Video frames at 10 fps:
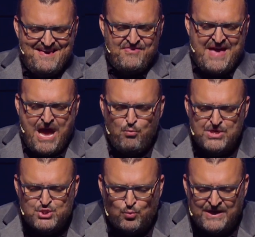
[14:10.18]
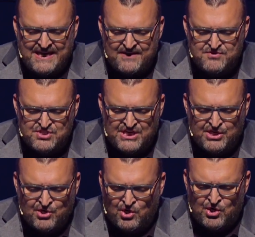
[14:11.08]
That which we have seen
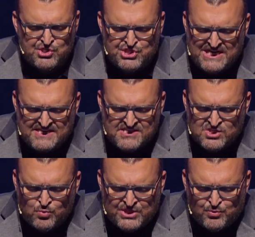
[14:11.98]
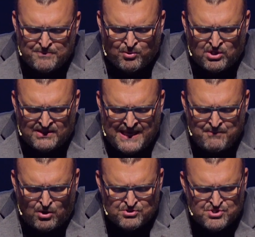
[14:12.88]
and heard, Jesus, which we proclaim
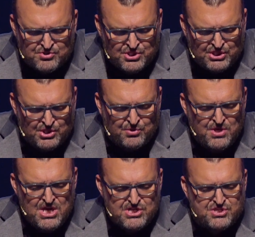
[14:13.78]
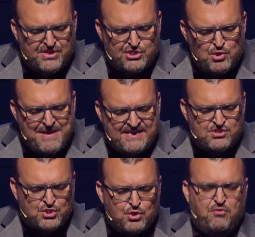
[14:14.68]
also to you, so that you may
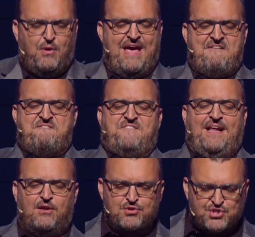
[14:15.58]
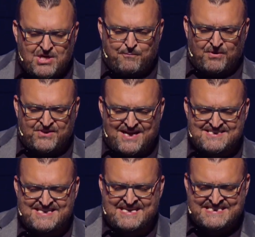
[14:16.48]
too have fellowship with
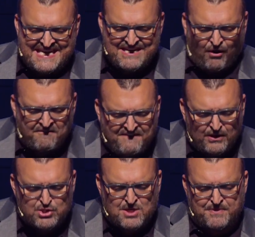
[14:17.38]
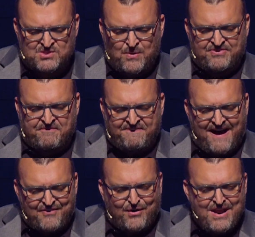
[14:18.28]
us. And indeed, our fellowship is with the
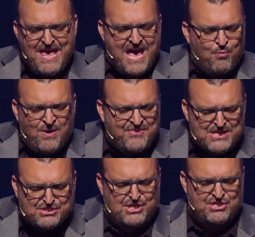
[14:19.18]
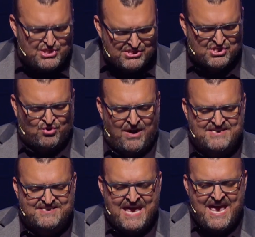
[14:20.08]
Father and with his Son, Jesus
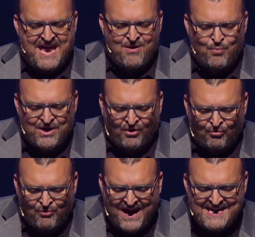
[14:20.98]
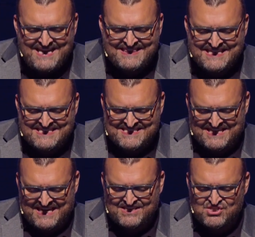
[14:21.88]
Christ. And we are writing these
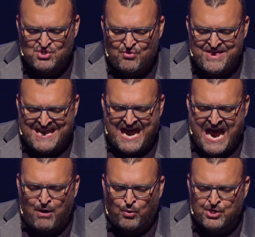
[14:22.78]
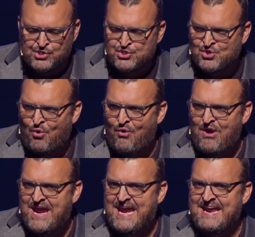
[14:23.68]
things so that our
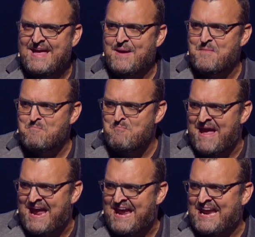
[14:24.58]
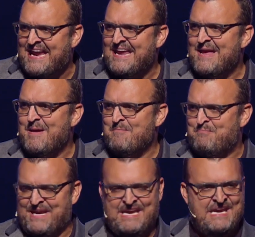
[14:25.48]
joy may
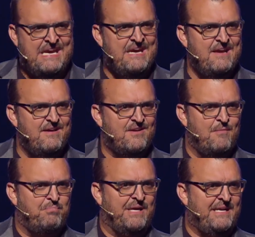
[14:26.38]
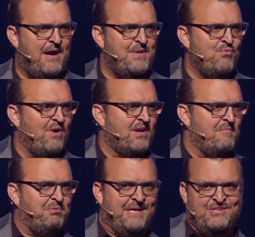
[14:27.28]
be complete. How many want
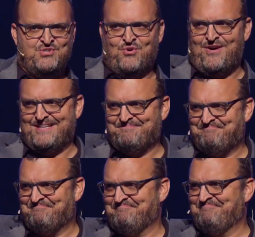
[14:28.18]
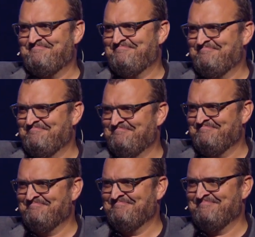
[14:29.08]
complete joy?
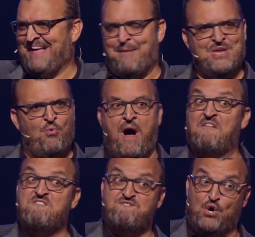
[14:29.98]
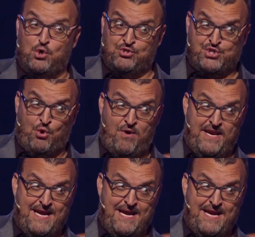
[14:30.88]
How many want full joy?